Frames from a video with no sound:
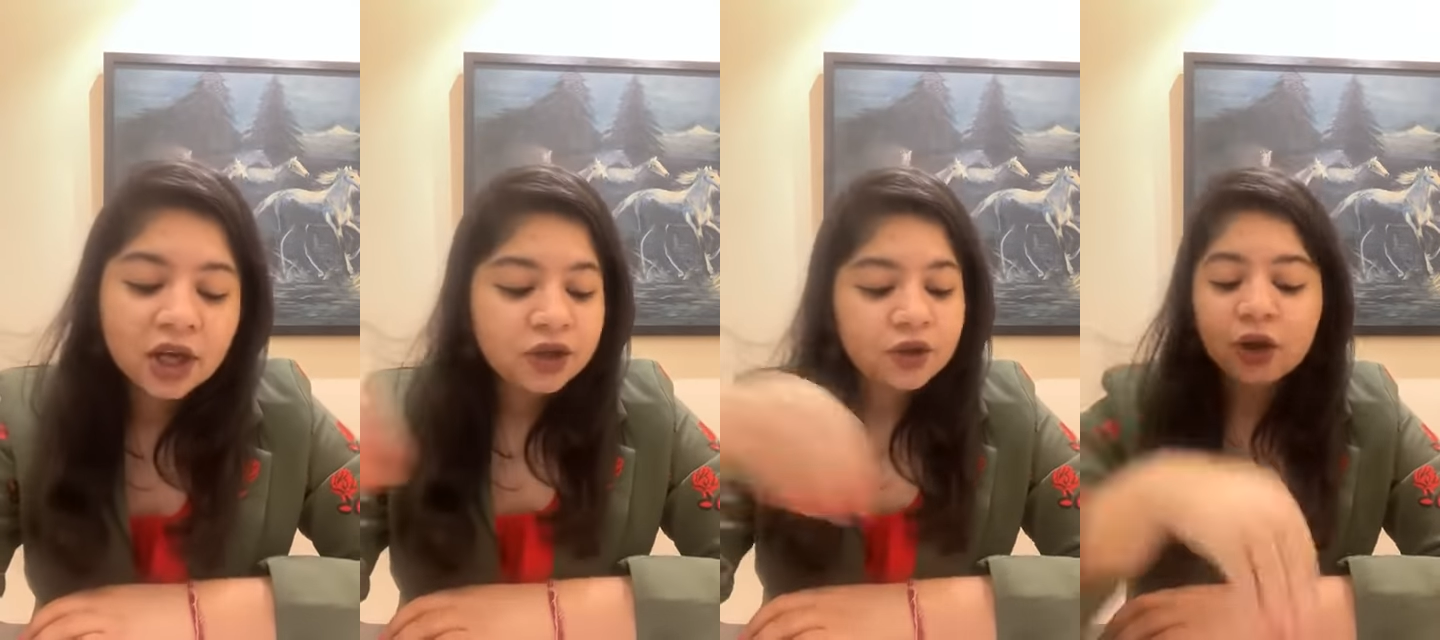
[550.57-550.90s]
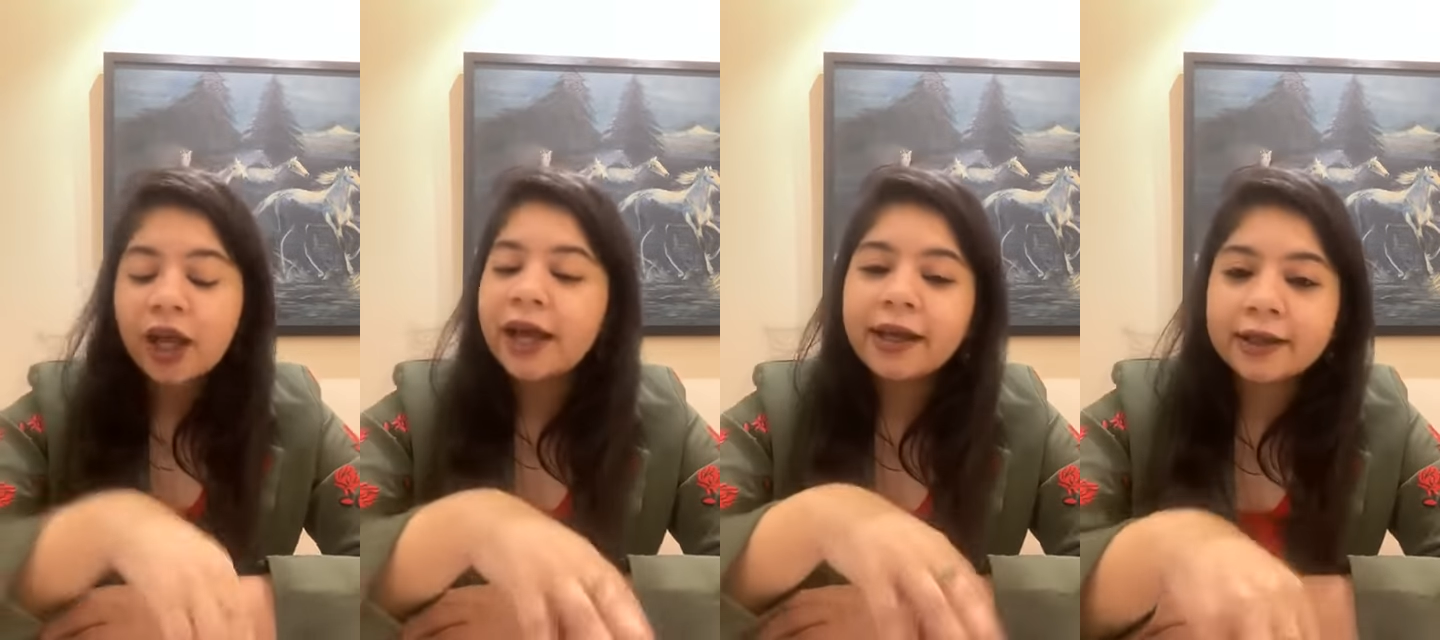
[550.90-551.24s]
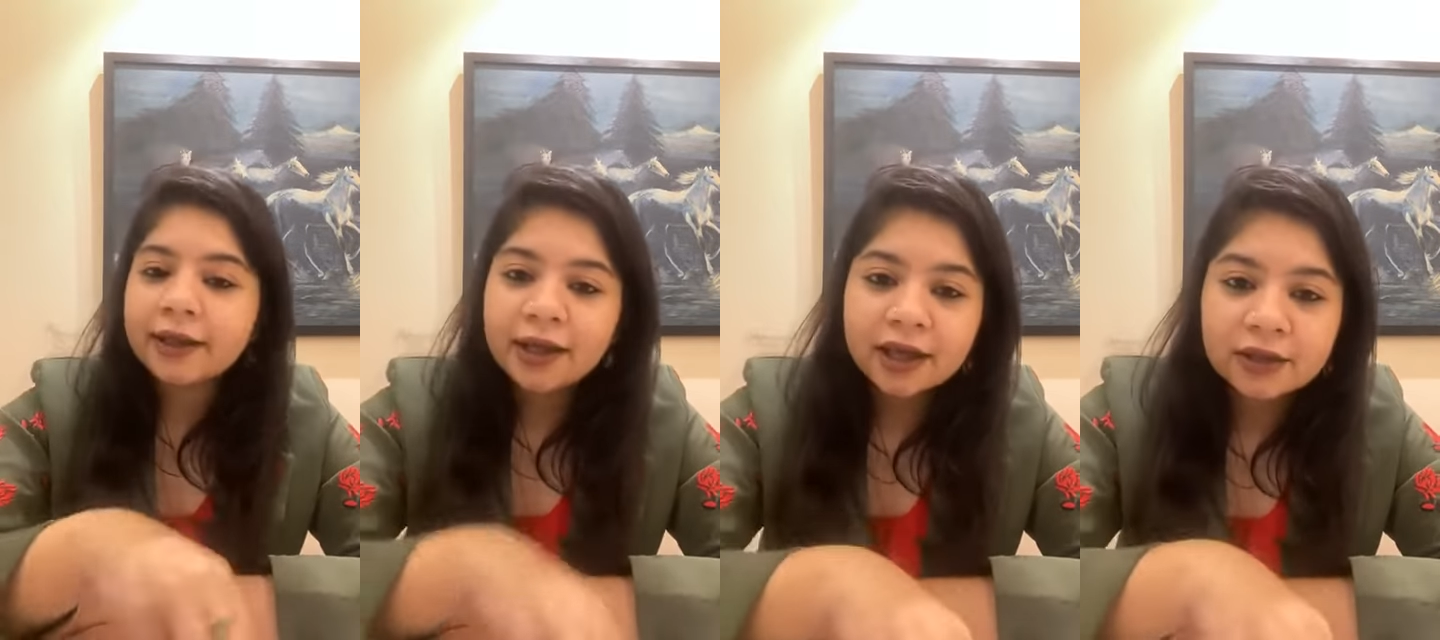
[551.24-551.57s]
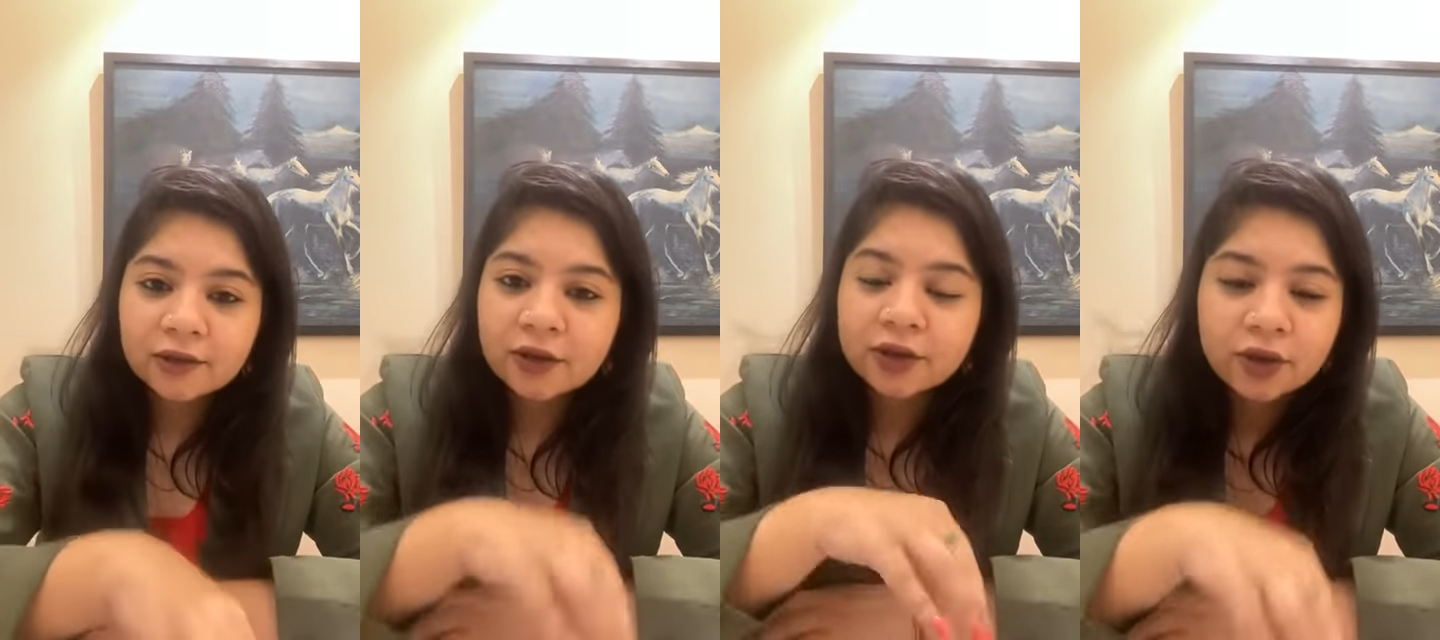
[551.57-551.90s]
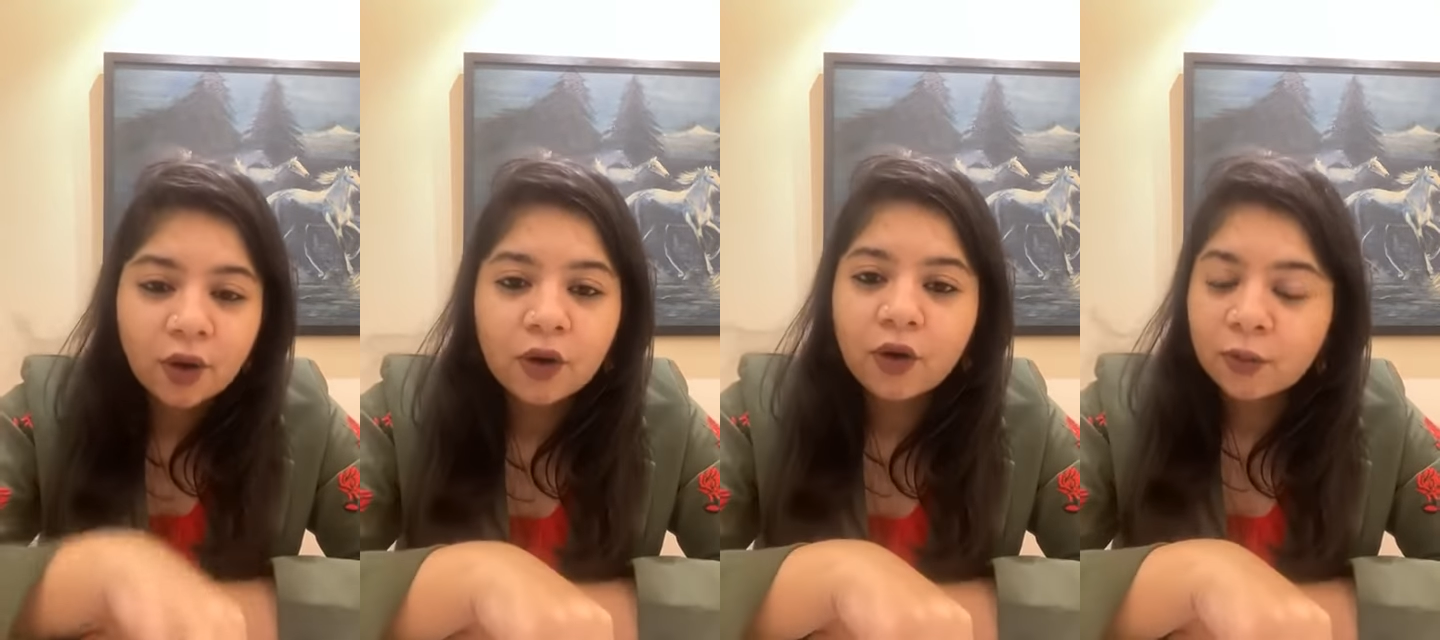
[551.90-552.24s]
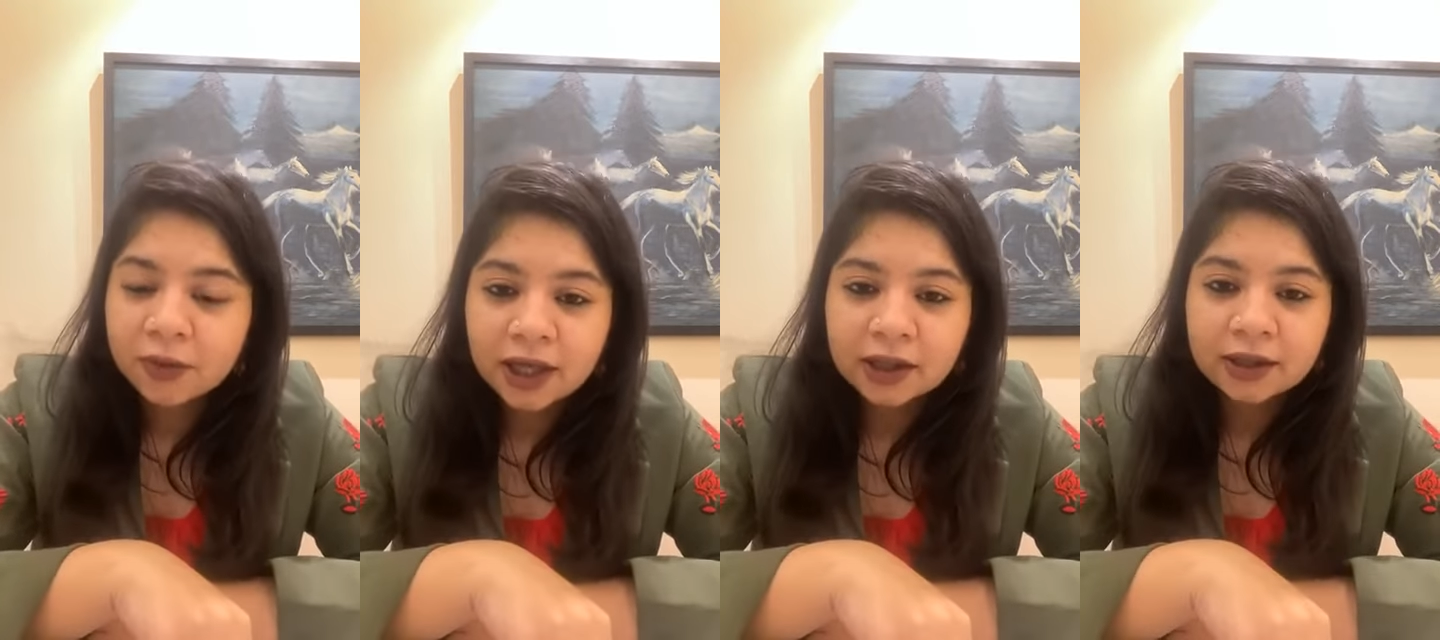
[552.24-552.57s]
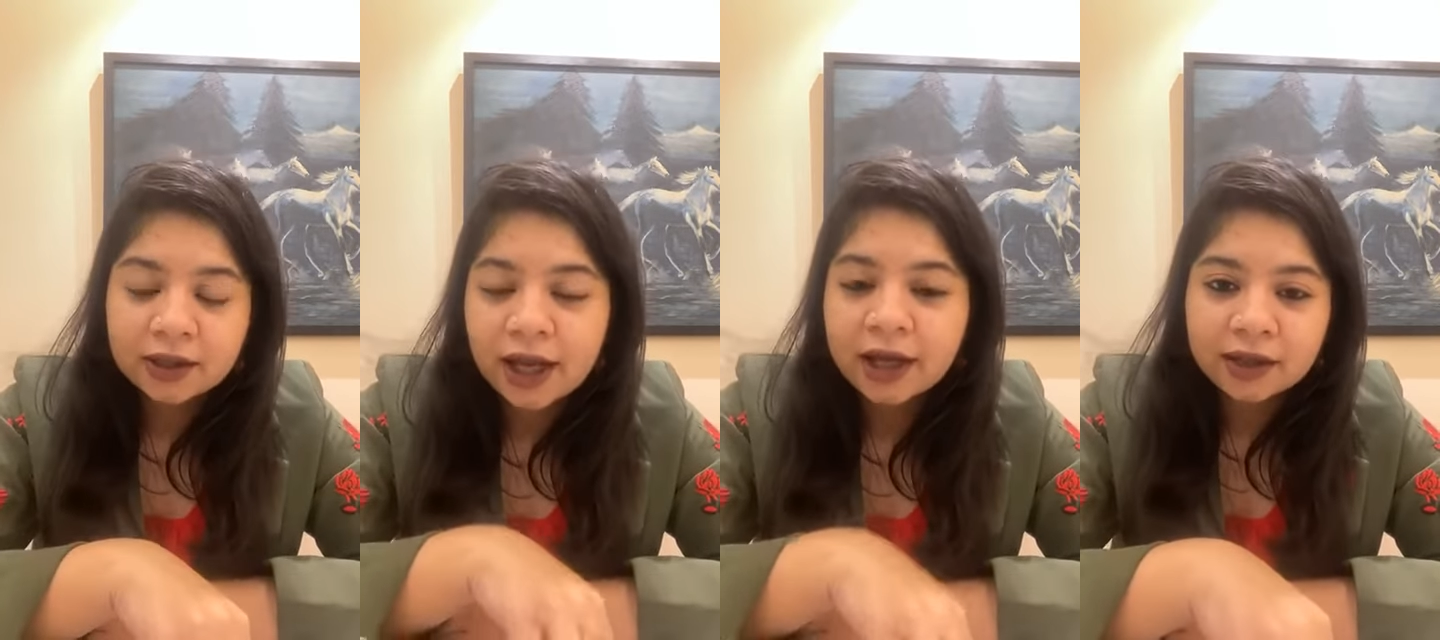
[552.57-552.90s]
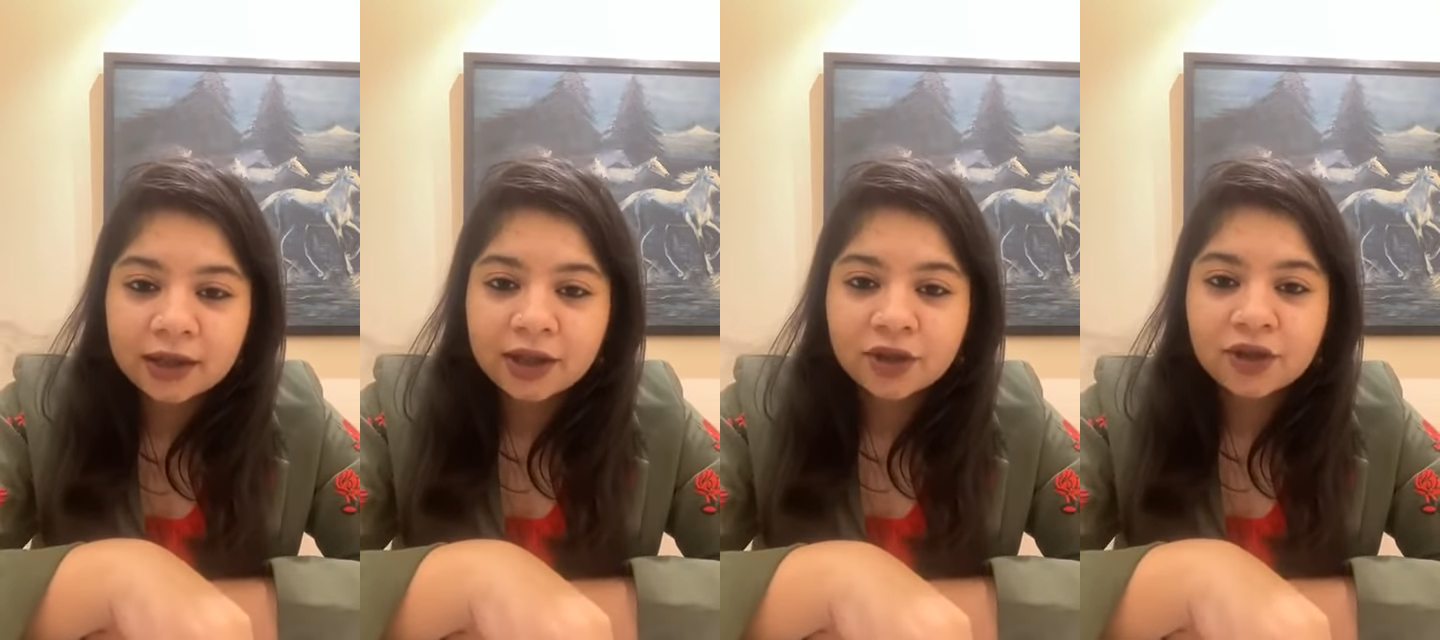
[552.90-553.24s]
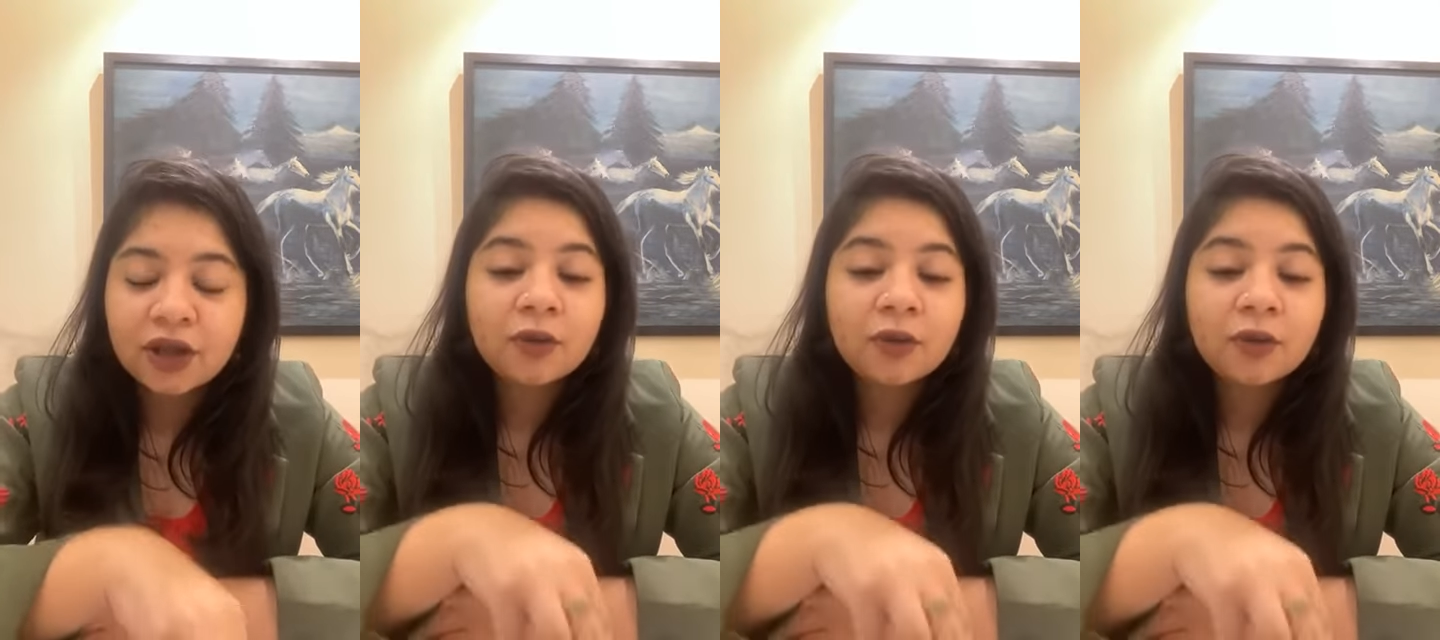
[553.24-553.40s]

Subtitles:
So like in the case of the Stockholm Declaration,